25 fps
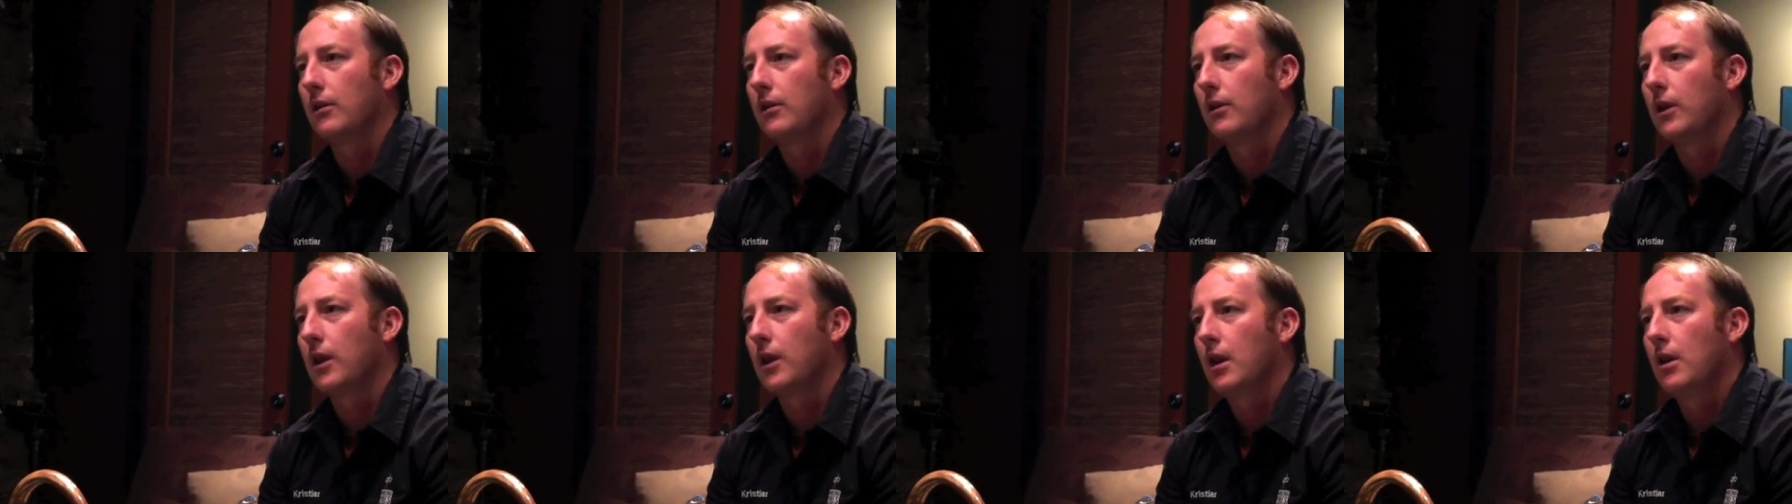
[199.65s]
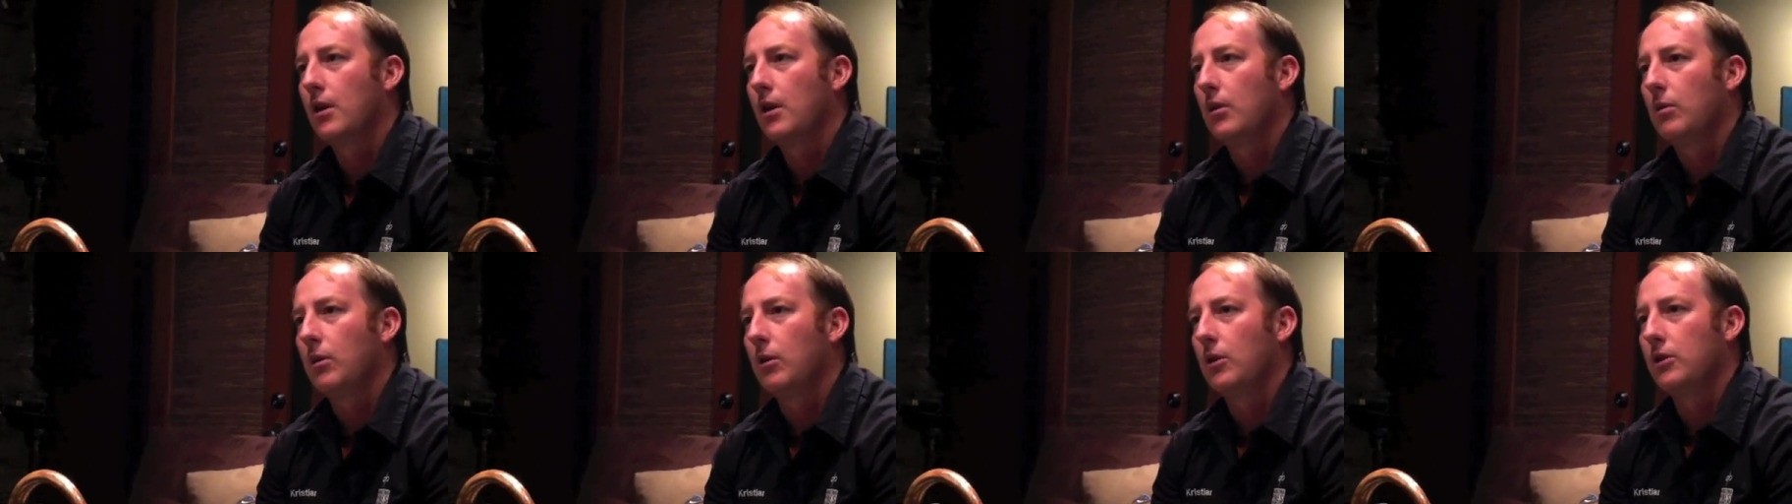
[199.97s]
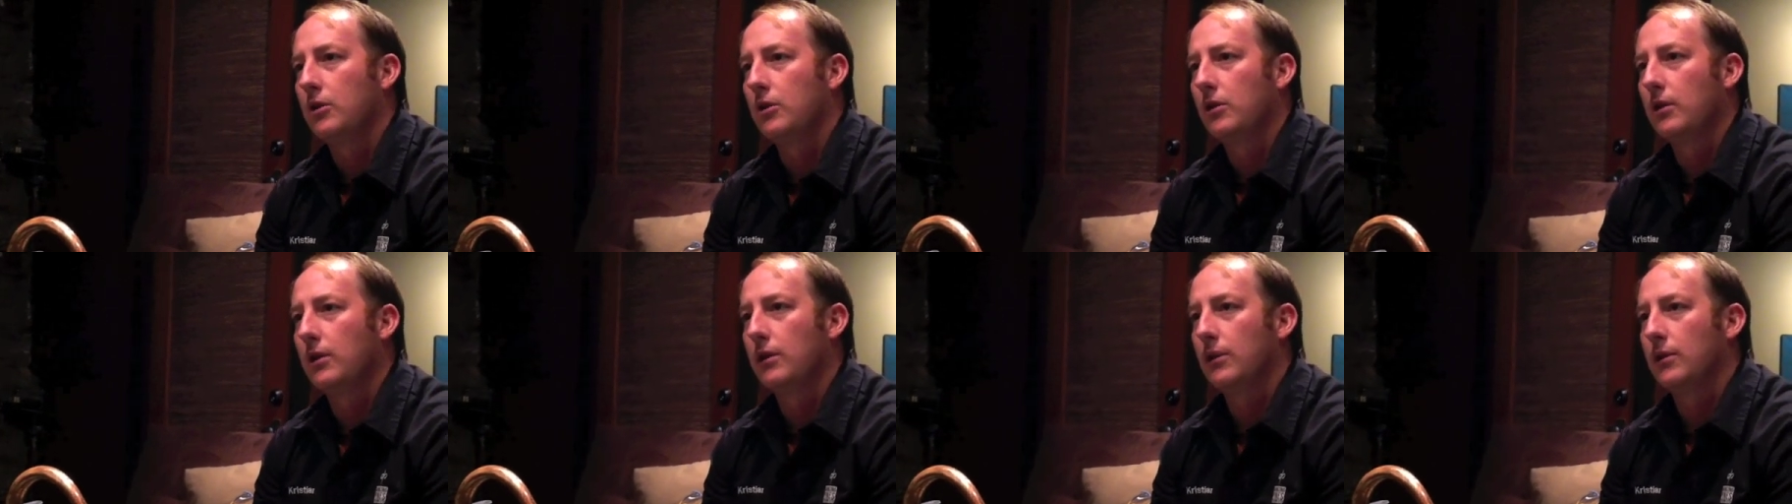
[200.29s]
of
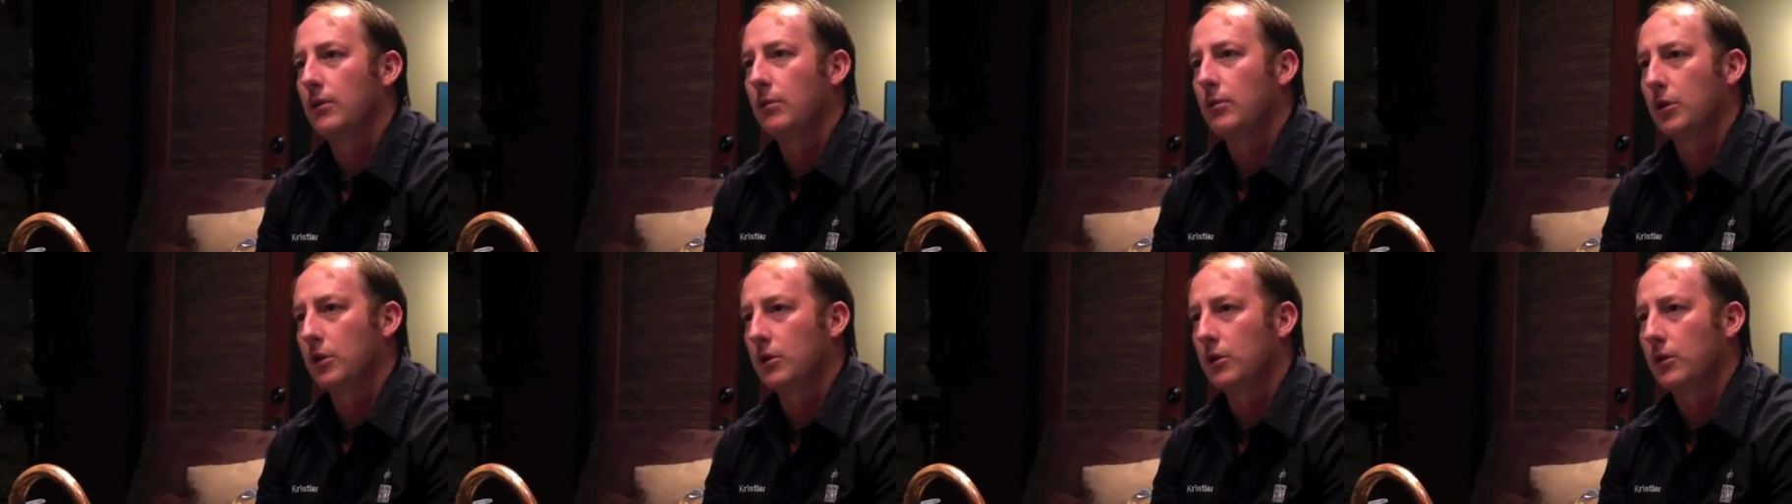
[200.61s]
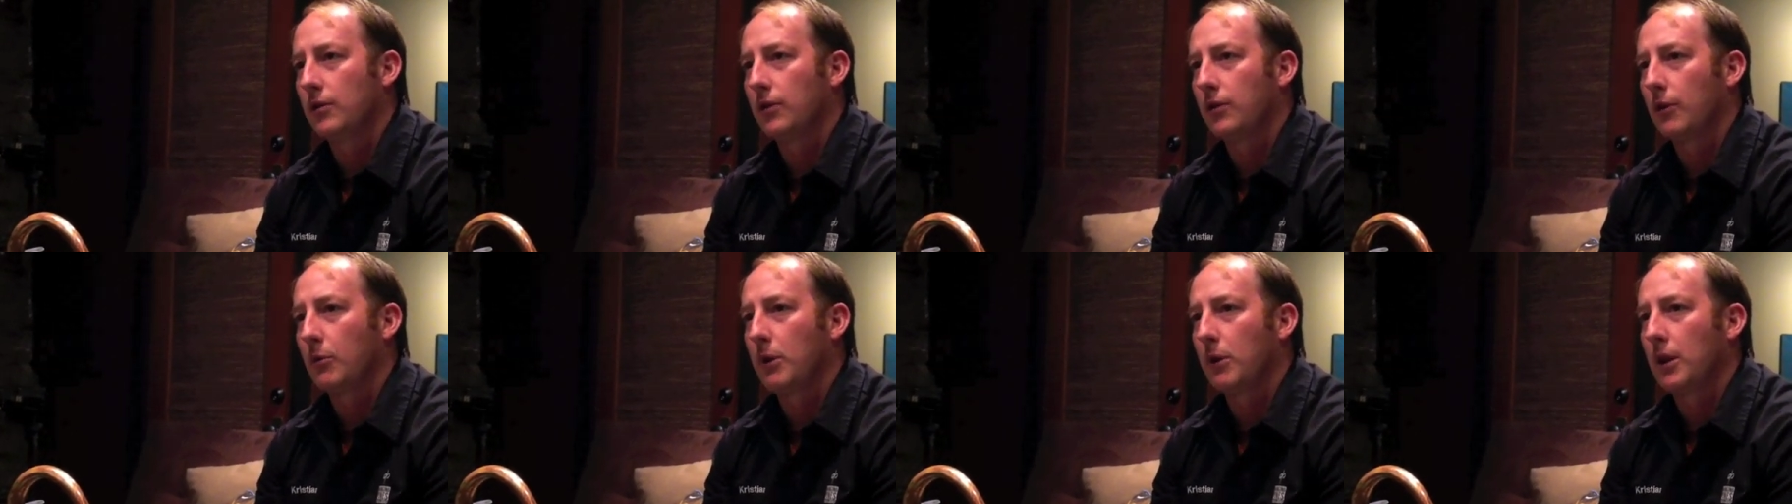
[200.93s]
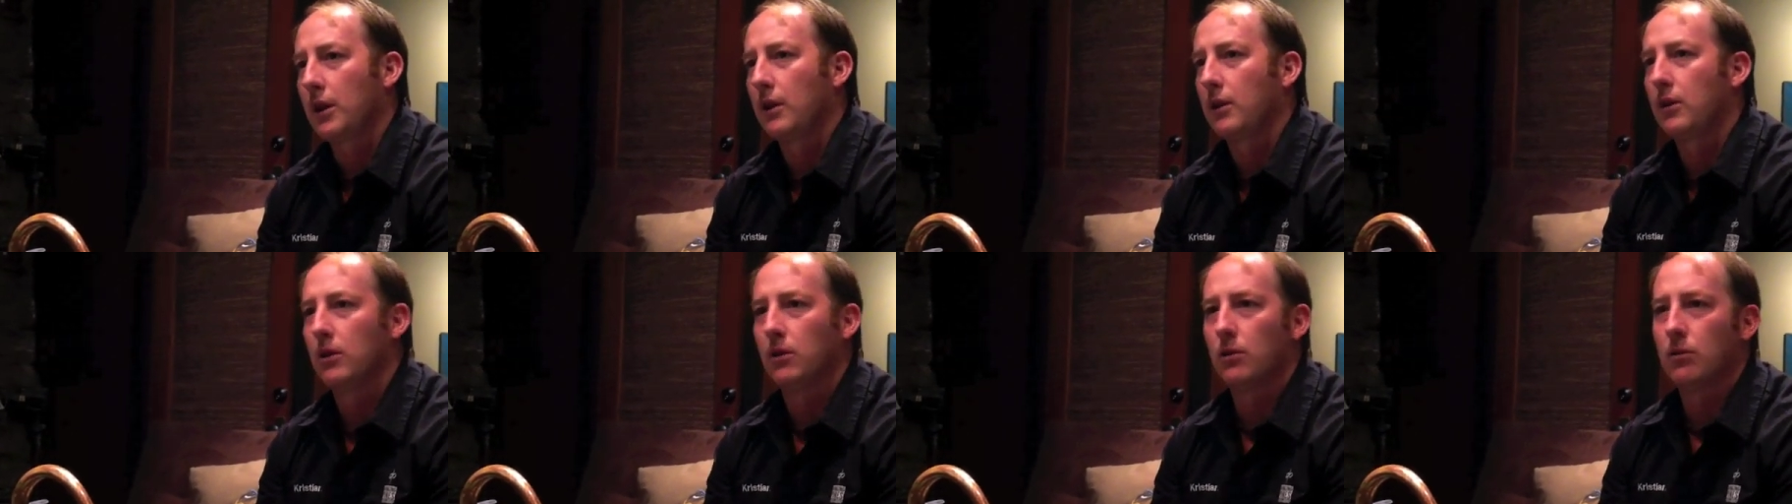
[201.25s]
what you
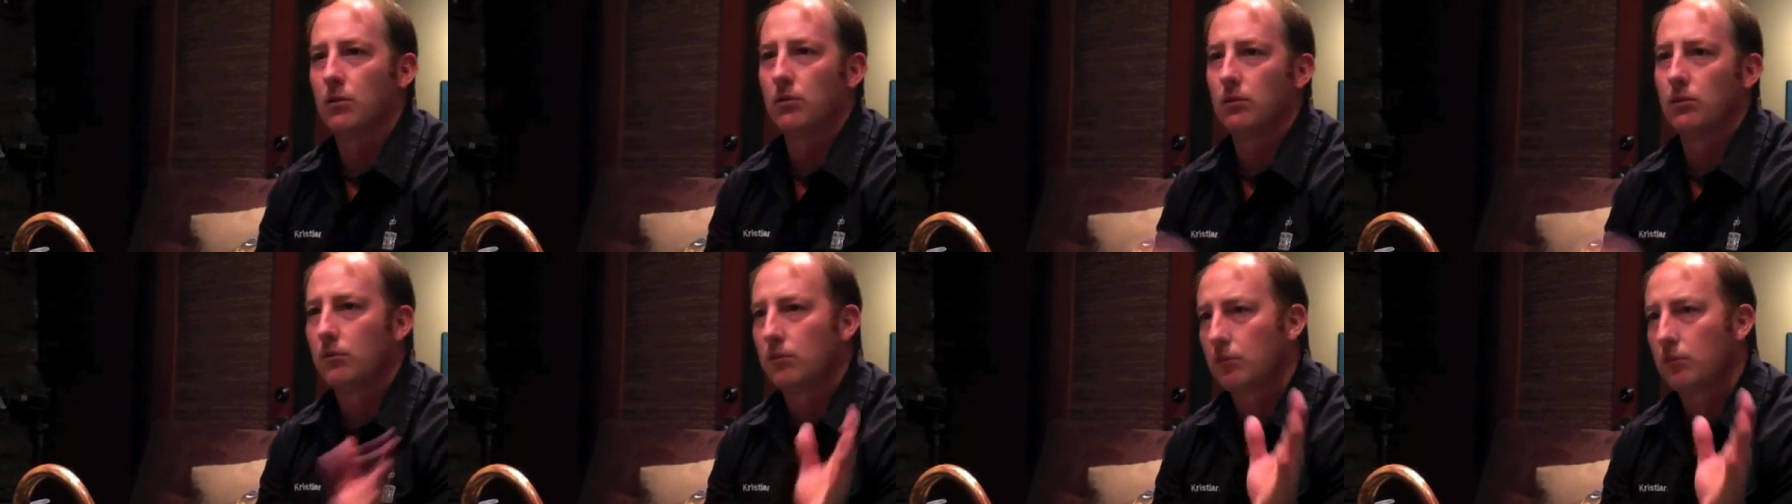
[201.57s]
fermented, you